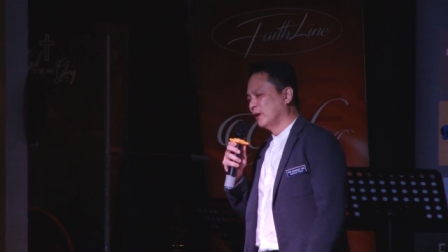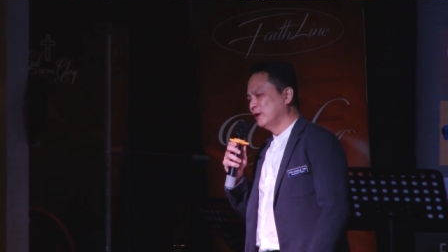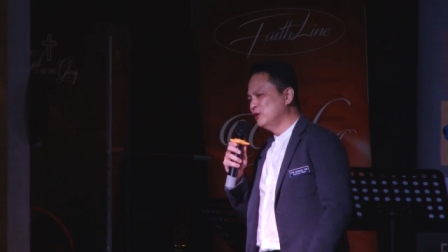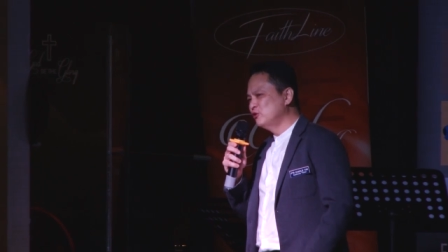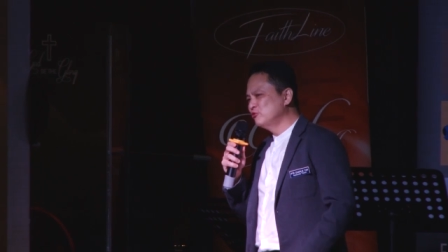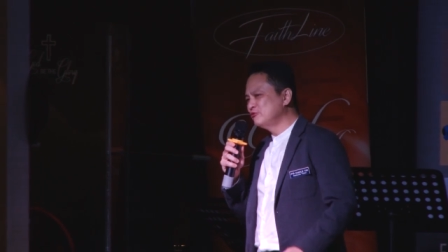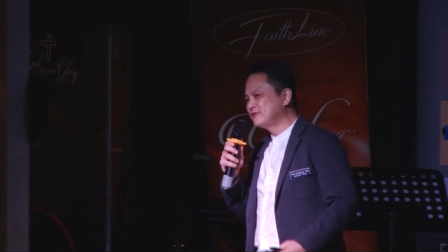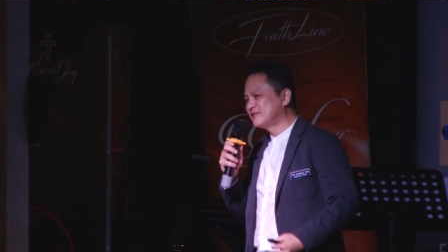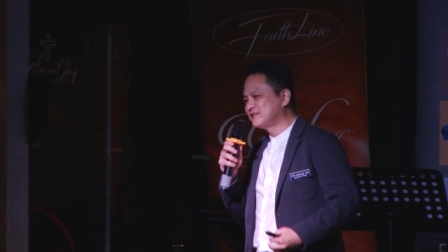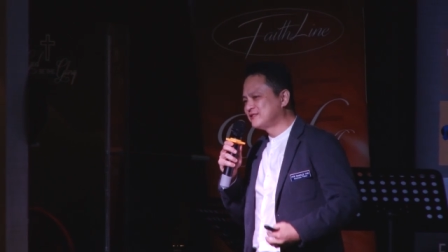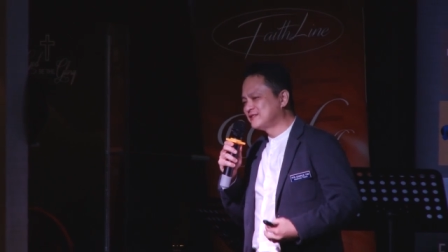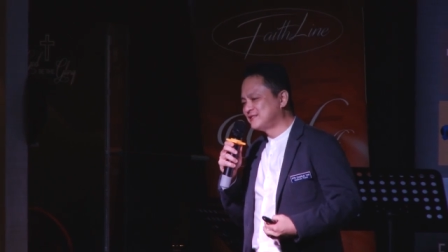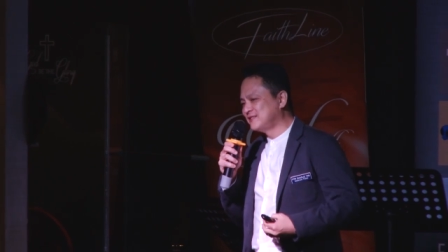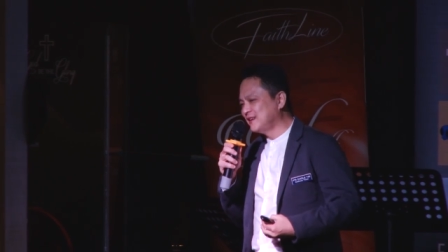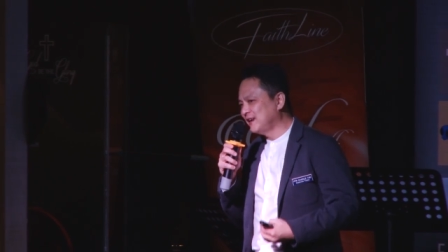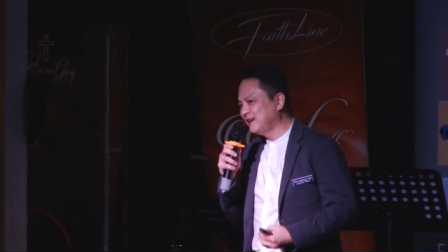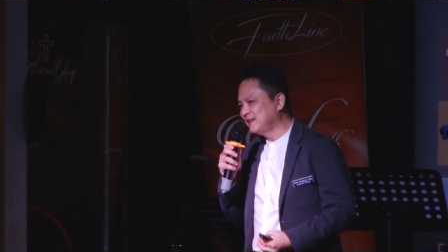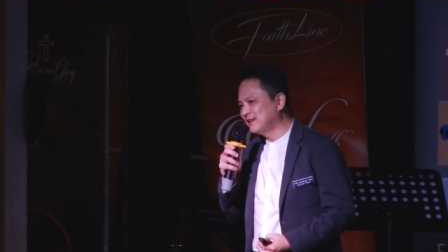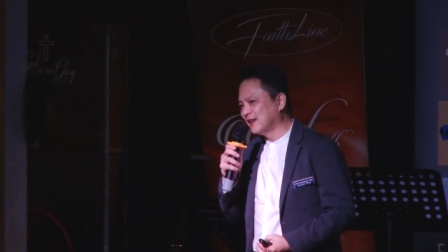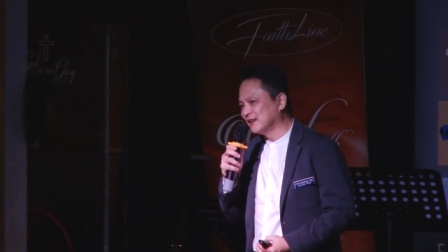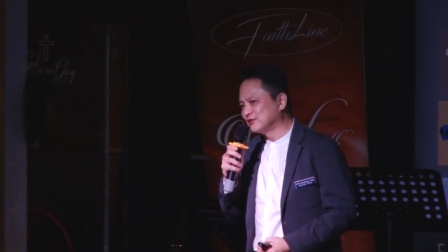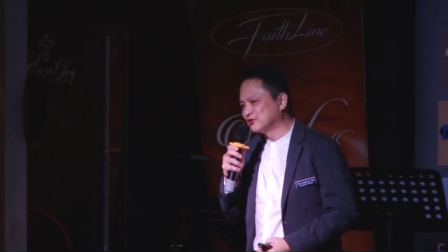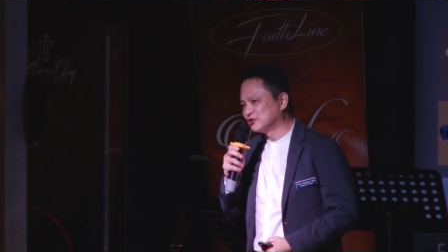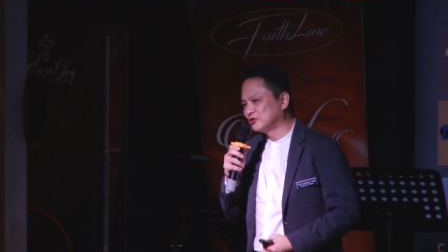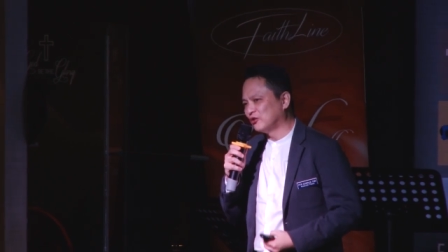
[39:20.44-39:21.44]
when you
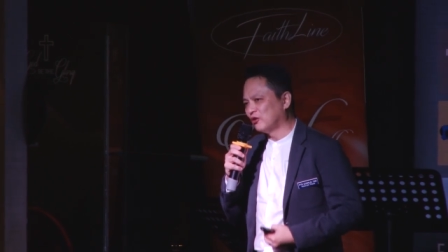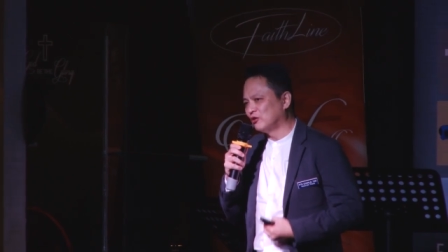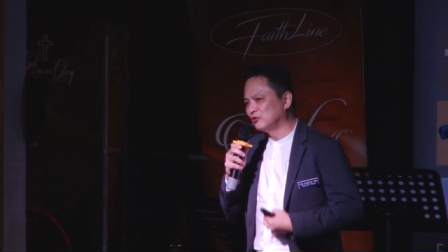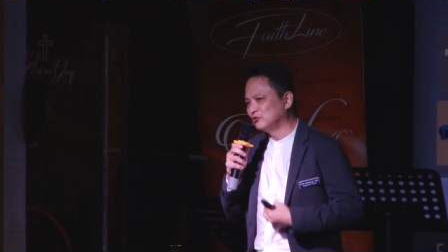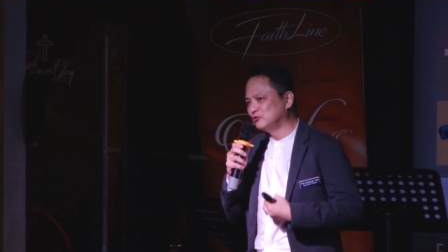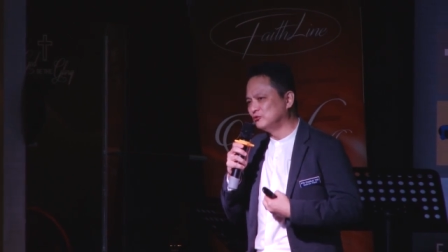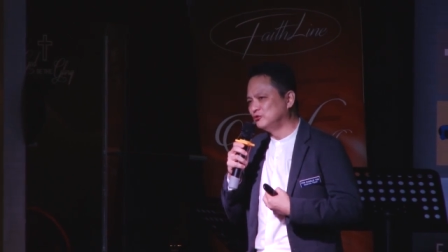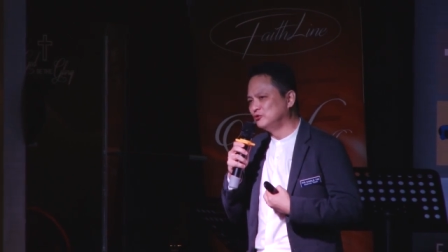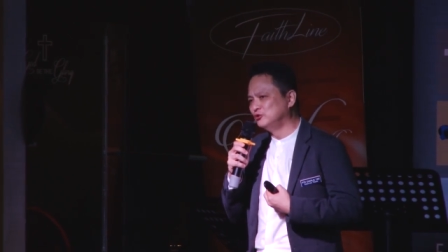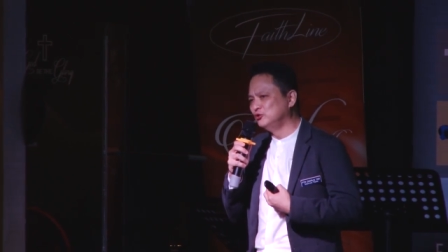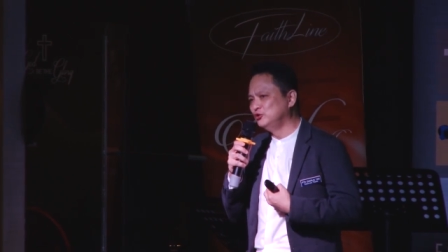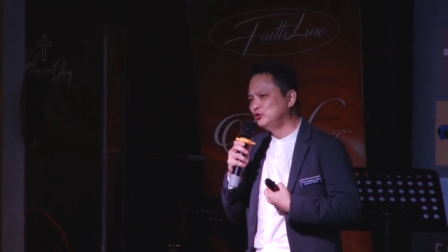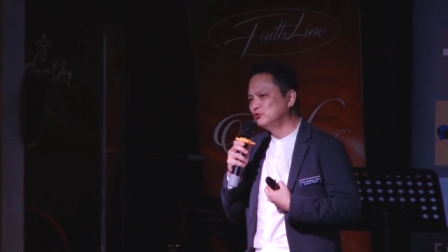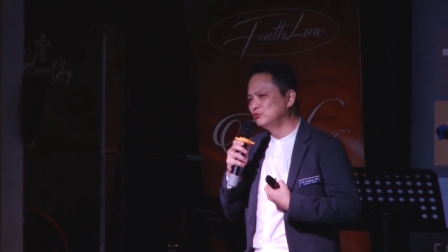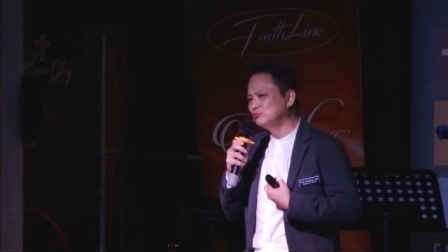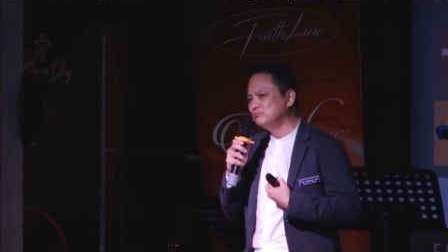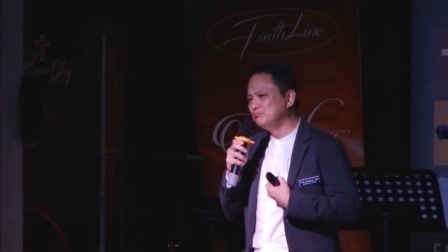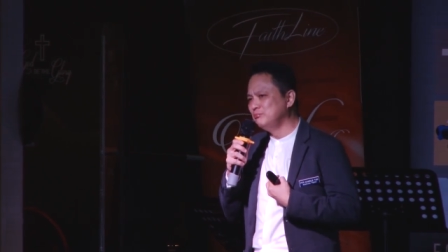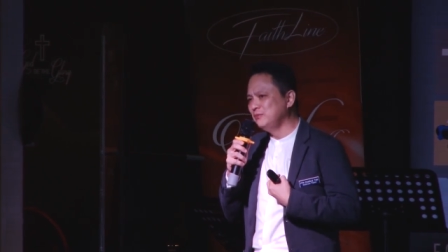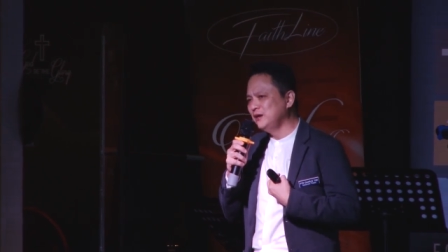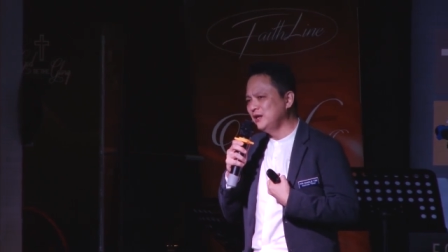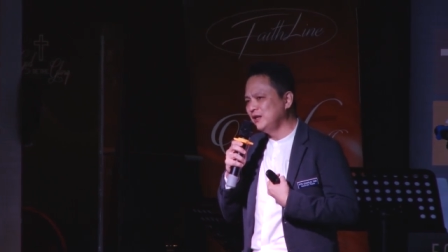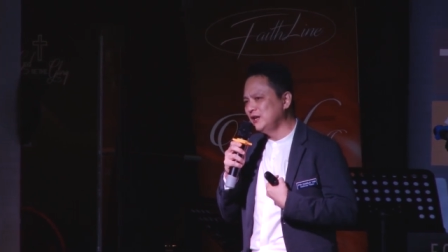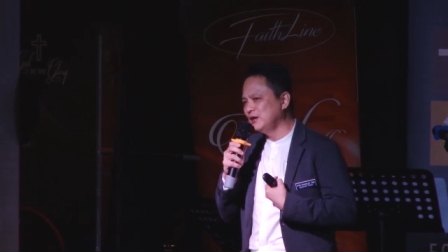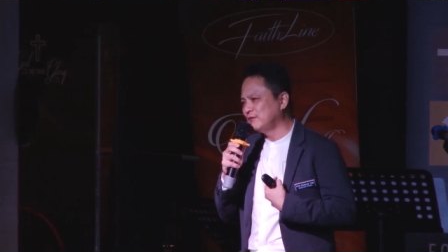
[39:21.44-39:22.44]
sing that song, do you
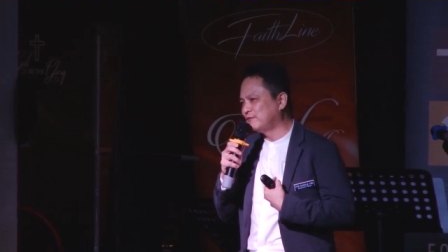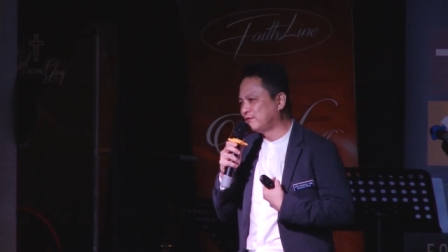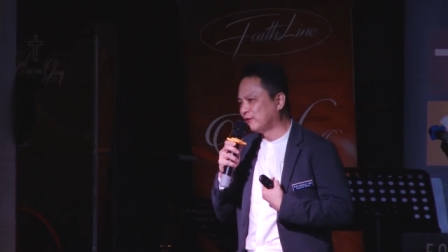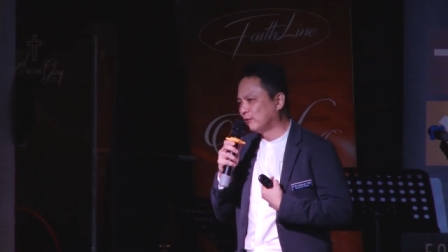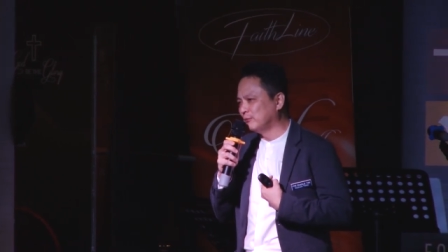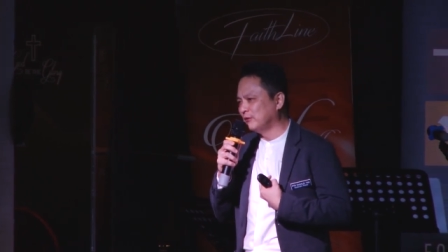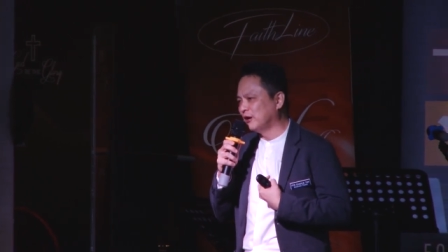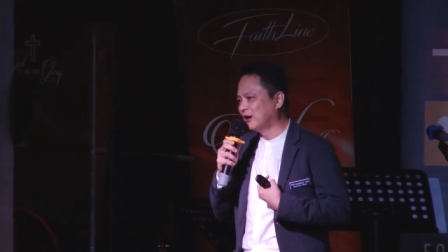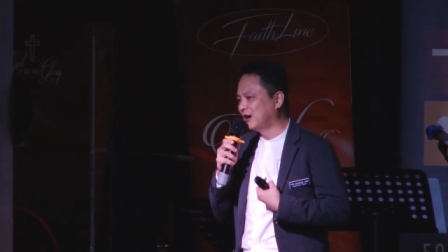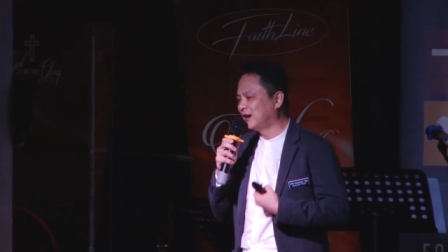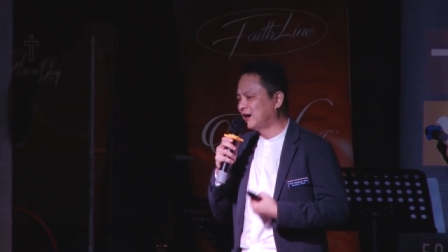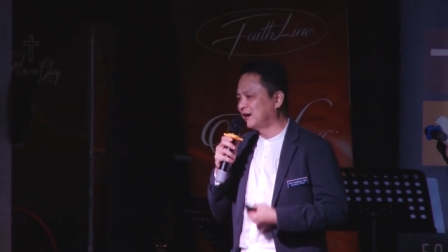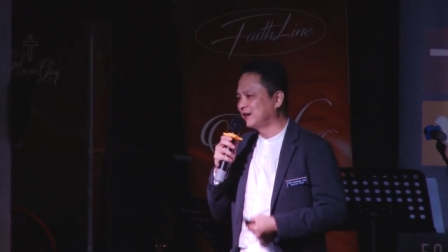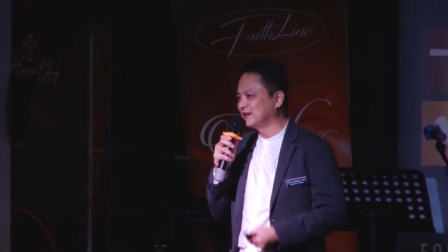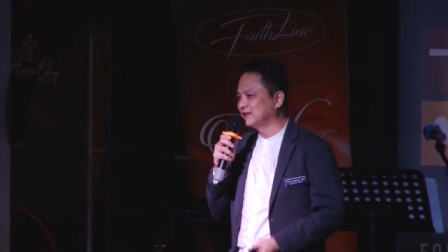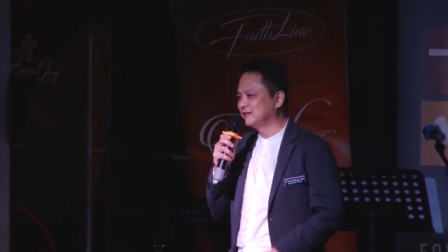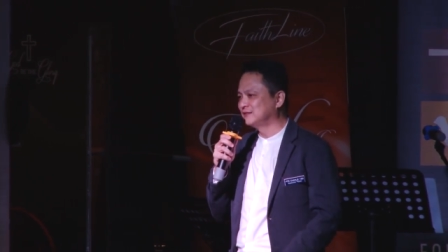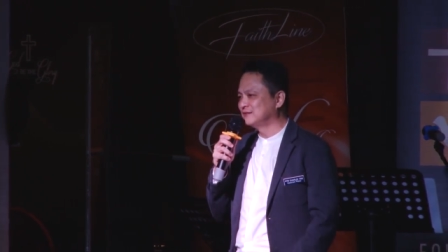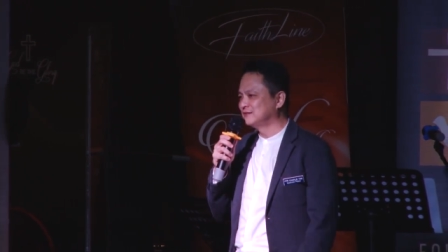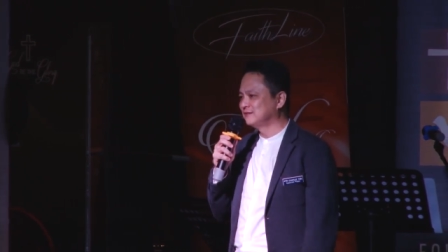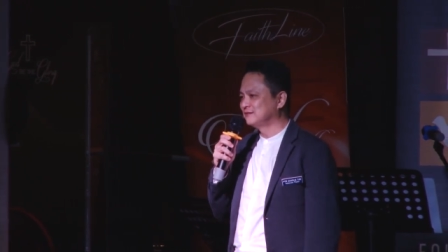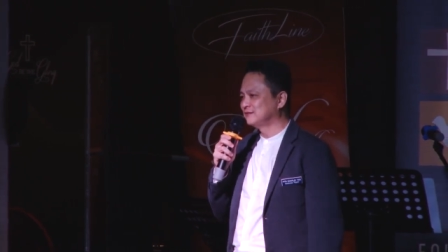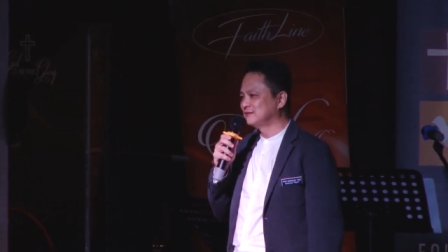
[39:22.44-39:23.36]
mean it from your heart?